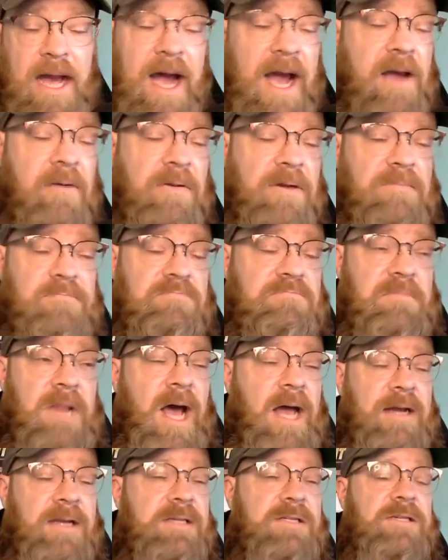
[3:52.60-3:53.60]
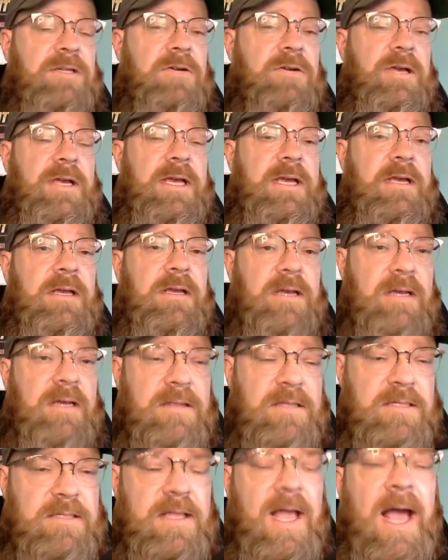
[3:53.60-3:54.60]
Now, I would not disagree
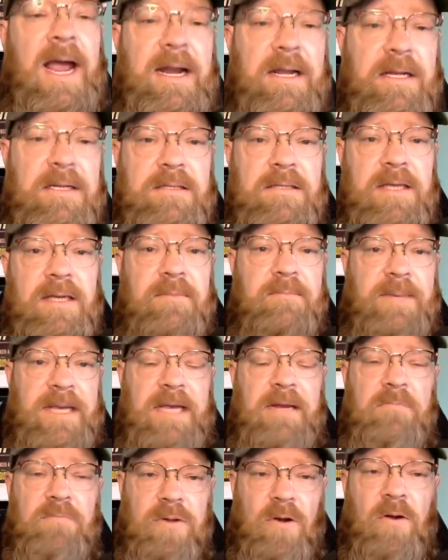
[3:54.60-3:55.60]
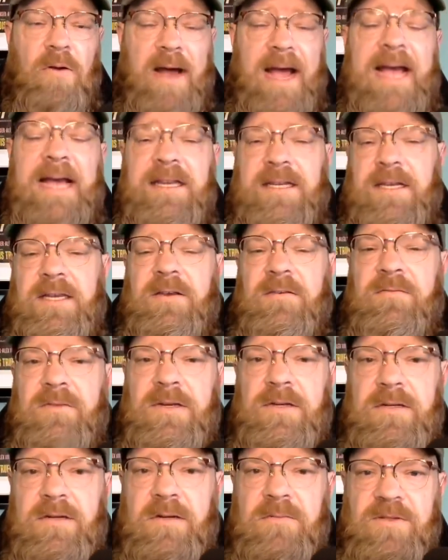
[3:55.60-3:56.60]
in the slightest that being proactive
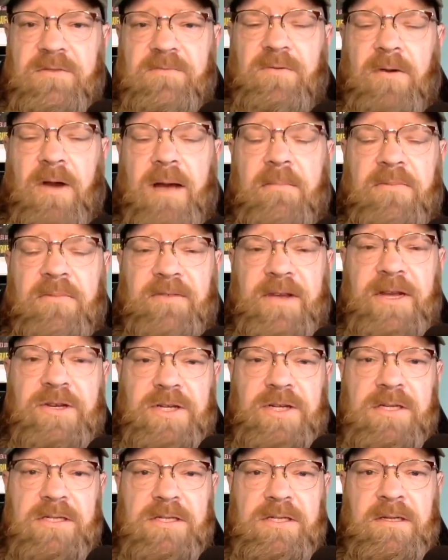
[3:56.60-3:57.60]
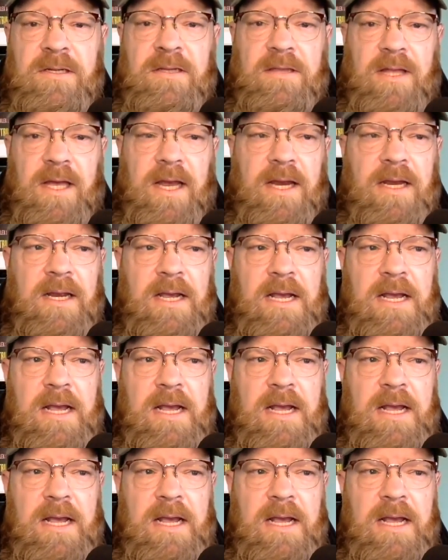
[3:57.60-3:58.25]
in terms of crime prevention is a good thing.